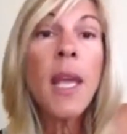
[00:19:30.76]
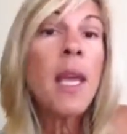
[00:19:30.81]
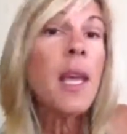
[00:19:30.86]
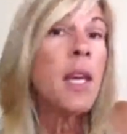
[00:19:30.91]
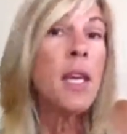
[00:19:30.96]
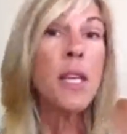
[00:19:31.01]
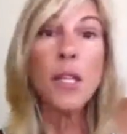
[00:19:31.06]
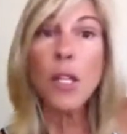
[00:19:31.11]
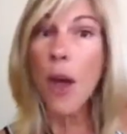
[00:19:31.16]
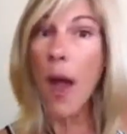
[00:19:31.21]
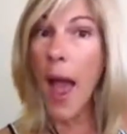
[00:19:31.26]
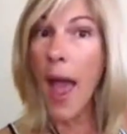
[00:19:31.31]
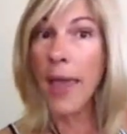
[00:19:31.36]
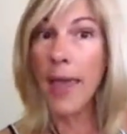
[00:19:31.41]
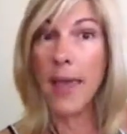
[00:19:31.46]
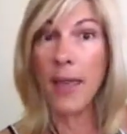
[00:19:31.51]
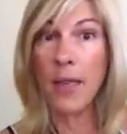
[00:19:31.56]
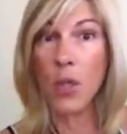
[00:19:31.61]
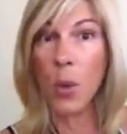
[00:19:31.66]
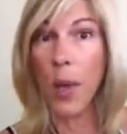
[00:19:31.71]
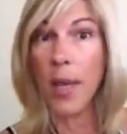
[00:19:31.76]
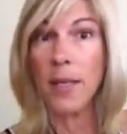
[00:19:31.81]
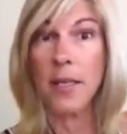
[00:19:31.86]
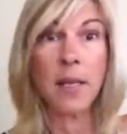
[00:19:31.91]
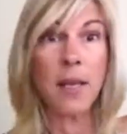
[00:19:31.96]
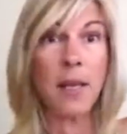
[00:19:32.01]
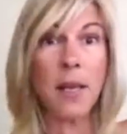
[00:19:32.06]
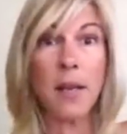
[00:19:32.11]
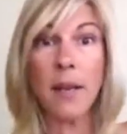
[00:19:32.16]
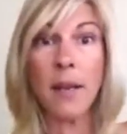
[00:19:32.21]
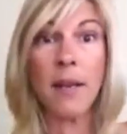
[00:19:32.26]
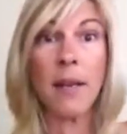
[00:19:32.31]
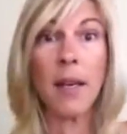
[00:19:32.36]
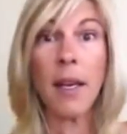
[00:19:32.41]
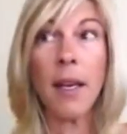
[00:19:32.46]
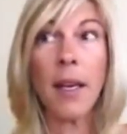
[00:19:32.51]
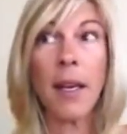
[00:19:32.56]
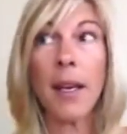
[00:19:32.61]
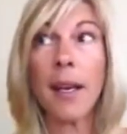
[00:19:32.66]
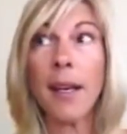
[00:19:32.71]
So I get 20
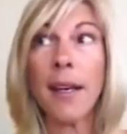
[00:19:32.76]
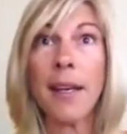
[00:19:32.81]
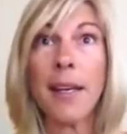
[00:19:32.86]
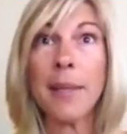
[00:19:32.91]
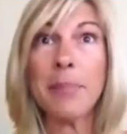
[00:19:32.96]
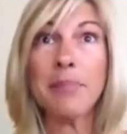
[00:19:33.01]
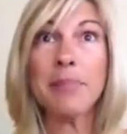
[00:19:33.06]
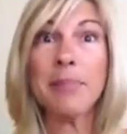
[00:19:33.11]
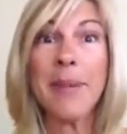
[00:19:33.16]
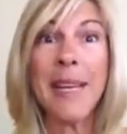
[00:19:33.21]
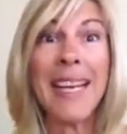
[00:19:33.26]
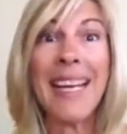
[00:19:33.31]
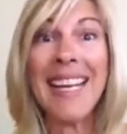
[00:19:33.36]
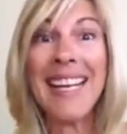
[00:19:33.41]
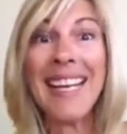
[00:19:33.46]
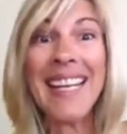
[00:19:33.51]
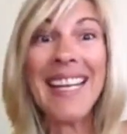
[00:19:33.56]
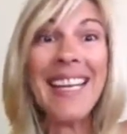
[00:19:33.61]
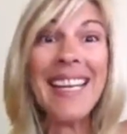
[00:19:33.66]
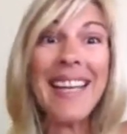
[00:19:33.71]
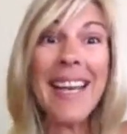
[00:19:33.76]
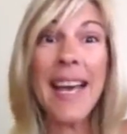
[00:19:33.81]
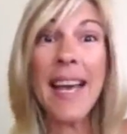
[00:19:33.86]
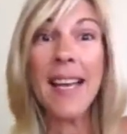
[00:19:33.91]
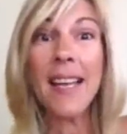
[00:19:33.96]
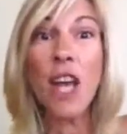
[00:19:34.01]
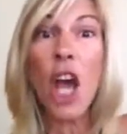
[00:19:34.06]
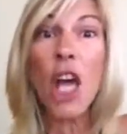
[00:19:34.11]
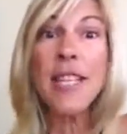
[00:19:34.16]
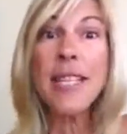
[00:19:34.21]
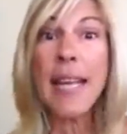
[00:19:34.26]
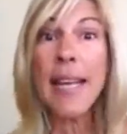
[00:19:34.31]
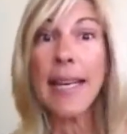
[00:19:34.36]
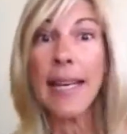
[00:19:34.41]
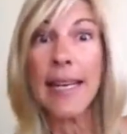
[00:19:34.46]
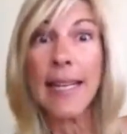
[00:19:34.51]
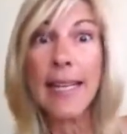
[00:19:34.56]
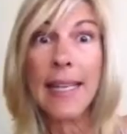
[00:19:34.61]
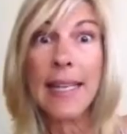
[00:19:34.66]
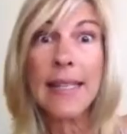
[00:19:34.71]
content
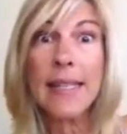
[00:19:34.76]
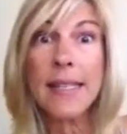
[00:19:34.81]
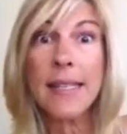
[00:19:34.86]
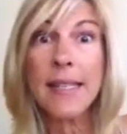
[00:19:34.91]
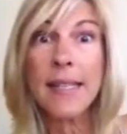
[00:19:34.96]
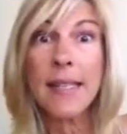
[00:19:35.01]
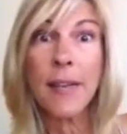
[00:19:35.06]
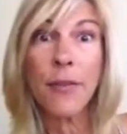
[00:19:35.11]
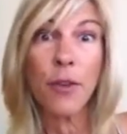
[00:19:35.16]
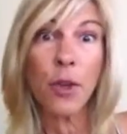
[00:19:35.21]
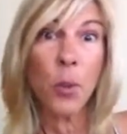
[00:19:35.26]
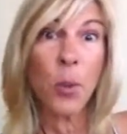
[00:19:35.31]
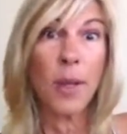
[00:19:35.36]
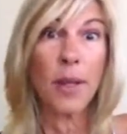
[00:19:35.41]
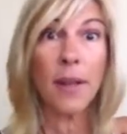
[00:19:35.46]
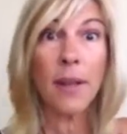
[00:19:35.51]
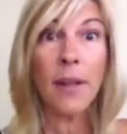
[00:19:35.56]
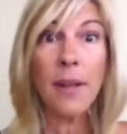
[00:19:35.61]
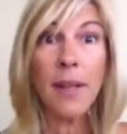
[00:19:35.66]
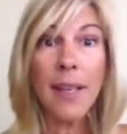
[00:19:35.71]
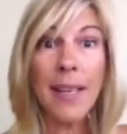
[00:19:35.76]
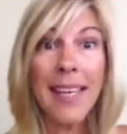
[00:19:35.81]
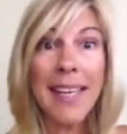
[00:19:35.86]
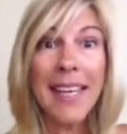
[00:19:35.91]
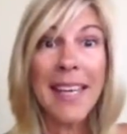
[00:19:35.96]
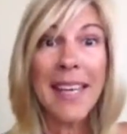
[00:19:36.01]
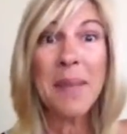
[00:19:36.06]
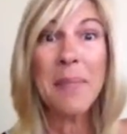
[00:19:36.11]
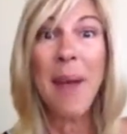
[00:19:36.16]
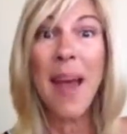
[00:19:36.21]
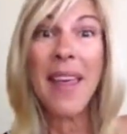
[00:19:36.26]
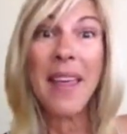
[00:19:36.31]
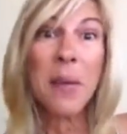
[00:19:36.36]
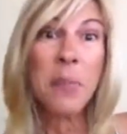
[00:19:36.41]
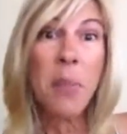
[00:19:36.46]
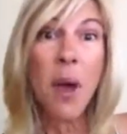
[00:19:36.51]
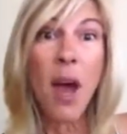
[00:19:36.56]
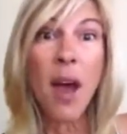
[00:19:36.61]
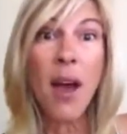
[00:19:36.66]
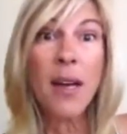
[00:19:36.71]
leads, if you will, in my
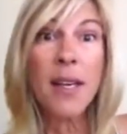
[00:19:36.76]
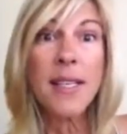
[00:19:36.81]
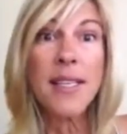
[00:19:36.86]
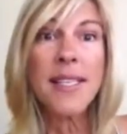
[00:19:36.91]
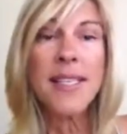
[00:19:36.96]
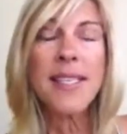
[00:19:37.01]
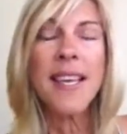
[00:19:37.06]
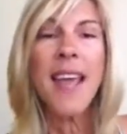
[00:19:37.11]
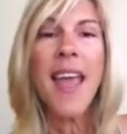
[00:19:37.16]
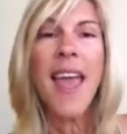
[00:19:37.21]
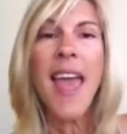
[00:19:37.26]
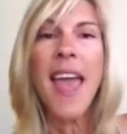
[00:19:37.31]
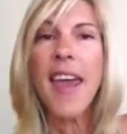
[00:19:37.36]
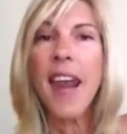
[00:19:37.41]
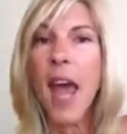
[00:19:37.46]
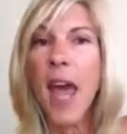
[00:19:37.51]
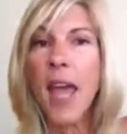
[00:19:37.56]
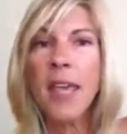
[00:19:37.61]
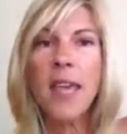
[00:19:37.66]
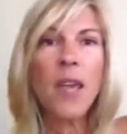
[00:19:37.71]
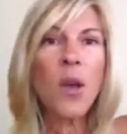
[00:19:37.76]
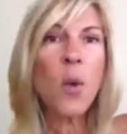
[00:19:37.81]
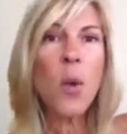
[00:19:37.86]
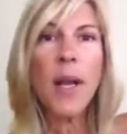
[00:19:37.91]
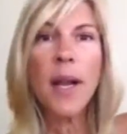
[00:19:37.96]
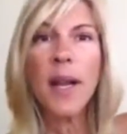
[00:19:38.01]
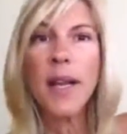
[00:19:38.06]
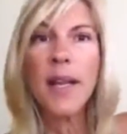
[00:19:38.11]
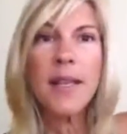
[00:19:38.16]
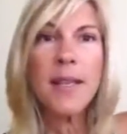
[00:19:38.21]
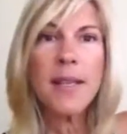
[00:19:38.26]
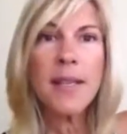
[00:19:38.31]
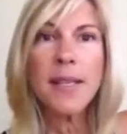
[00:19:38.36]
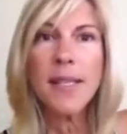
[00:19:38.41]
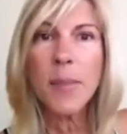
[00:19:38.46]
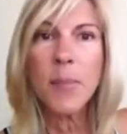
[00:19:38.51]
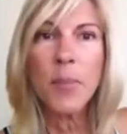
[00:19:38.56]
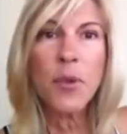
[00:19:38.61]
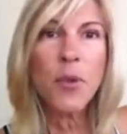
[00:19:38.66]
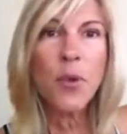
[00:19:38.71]
inbox, and I can quickly
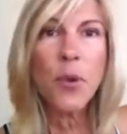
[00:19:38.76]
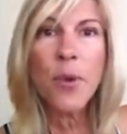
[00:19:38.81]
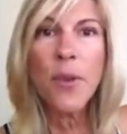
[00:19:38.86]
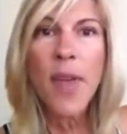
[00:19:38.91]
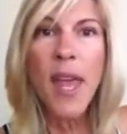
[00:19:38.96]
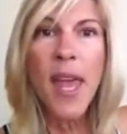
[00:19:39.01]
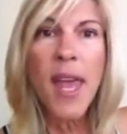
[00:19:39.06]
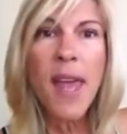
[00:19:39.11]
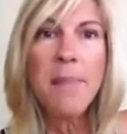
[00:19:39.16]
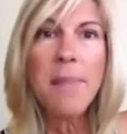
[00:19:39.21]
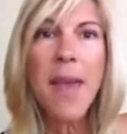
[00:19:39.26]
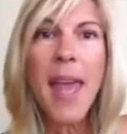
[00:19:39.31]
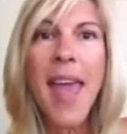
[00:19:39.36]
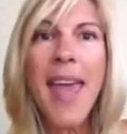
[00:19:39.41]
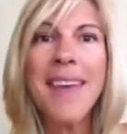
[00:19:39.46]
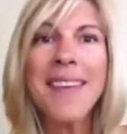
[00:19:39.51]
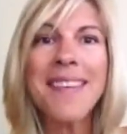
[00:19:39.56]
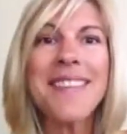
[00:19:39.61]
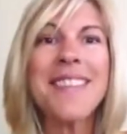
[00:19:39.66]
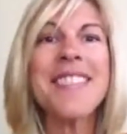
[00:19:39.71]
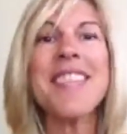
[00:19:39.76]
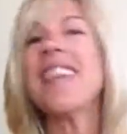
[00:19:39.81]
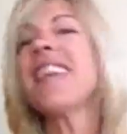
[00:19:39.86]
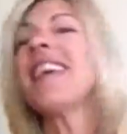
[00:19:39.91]
zip through them and